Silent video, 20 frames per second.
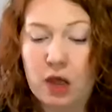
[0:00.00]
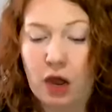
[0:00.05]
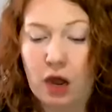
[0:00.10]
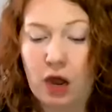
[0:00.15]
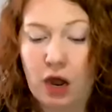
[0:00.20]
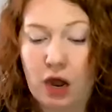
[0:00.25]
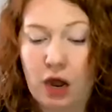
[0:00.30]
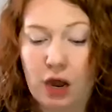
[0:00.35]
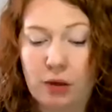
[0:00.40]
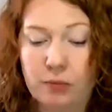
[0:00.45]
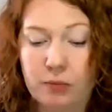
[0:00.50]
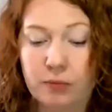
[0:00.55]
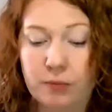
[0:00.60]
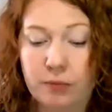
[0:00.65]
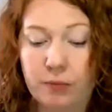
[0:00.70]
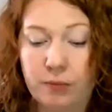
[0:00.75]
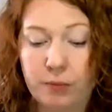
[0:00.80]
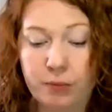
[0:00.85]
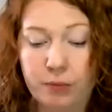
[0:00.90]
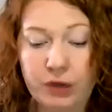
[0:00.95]

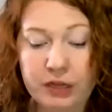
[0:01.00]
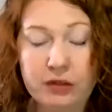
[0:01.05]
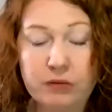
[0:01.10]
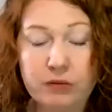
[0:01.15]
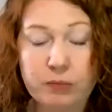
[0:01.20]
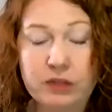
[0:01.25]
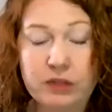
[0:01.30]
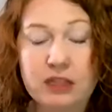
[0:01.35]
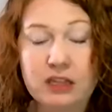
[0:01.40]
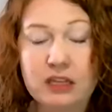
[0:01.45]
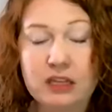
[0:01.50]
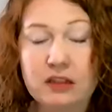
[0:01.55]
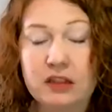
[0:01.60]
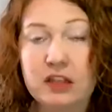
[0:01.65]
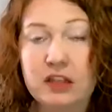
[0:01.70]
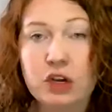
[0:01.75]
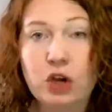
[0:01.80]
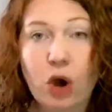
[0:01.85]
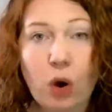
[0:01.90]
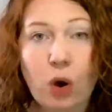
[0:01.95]
But
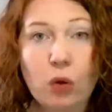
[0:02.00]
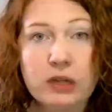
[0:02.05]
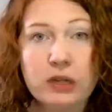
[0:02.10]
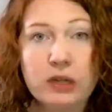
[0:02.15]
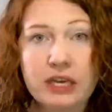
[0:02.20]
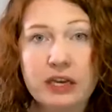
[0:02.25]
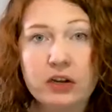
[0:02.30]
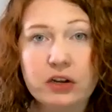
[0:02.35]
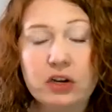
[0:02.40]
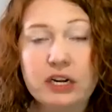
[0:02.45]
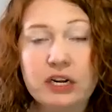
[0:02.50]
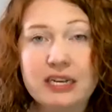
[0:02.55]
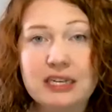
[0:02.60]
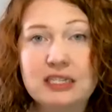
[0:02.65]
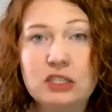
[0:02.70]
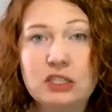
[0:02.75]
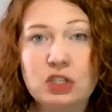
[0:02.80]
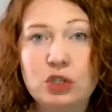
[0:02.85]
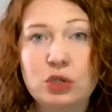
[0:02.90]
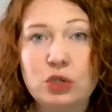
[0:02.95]
the goal here
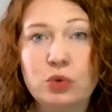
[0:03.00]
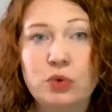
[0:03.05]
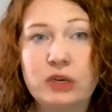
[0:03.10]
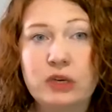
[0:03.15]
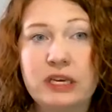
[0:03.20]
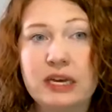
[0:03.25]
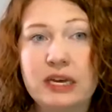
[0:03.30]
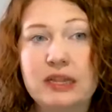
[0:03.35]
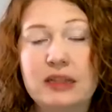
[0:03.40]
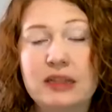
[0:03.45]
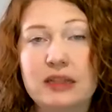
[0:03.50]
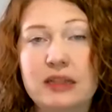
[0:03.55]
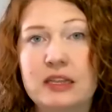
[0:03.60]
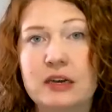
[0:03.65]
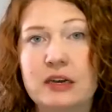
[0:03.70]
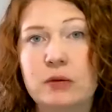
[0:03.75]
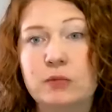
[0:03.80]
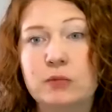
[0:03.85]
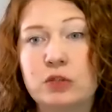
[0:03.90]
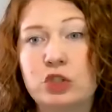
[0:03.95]
is to get
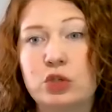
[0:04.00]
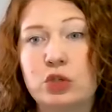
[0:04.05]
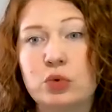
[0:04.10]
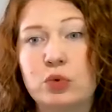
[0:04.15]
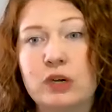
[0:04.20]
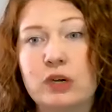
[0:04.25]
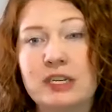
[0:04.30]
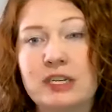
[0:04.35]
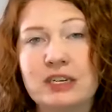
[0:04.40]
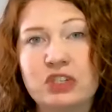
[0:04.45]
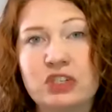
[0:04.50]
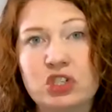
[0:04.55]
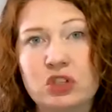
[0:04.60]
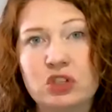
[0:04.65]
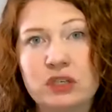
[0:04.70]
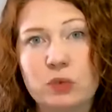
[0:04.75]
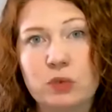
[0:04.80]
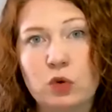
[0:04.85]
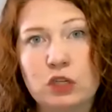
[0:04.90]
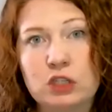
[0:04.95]
them to
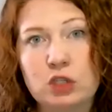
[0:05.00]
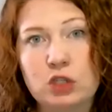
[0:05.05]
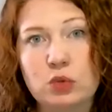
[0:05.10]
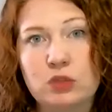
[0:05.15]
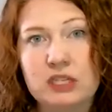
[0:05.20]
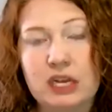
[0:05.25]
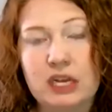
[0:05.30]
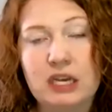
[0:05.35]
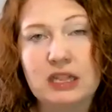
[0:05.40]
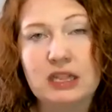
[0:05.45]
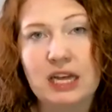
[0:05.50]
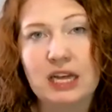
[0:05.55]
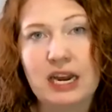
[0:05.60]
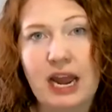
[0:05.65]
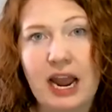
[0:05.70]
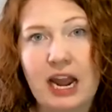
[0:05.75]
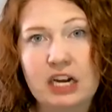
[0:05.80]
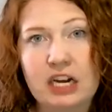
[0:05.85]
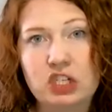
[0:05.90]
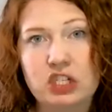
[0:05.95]
initially want to take that
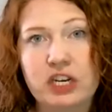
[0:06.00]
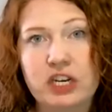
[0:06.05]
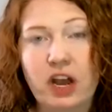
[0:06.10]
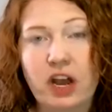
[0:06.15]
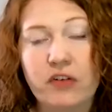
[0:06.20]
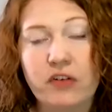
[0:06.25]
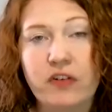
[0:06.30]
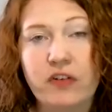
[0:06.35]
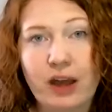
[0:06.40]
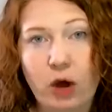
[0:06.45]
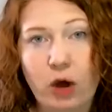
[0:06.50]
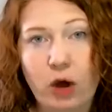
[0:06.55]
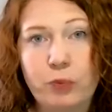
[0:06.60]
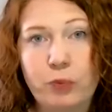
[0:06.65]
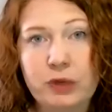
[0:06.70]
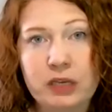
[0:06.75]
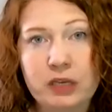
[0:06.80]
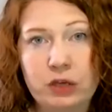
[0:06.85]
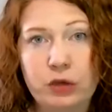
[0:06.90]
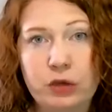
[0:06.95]
action of
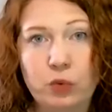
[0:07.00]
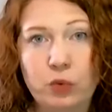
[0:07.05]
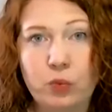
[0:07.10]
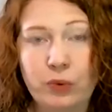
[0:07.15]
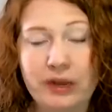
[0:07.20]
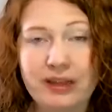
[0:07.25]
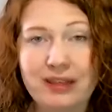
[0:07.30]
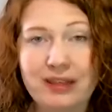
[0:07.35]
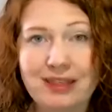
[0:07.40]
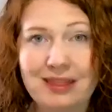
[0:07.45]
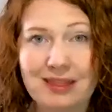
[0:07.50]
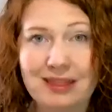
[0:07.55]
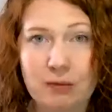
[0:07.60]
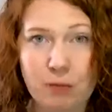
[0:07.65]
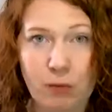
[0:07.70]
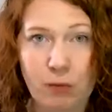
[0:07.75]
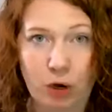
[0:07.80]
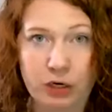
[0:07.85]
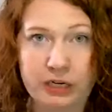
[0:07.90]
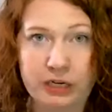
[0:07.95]
helping you with the
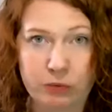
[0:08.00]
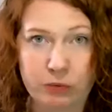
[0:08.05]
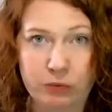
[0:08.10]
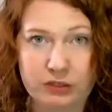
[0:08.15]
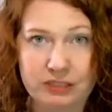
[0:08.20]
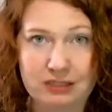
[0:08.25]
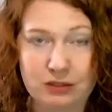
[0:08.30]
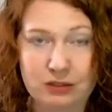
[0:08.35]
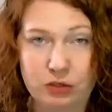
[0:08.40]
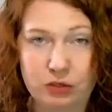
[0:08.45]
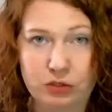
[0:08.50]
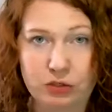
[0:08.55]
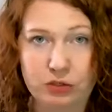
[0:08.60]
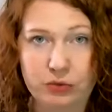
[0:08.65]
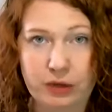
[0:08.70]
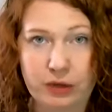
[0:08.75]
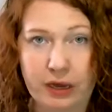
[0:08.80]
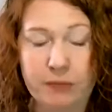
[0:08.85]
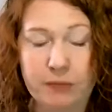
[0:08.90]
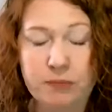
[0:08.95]
market research.
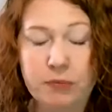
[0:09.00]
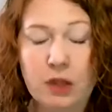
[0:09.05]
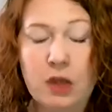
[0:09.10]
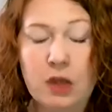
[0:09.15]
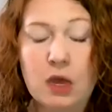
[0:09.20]
Okay.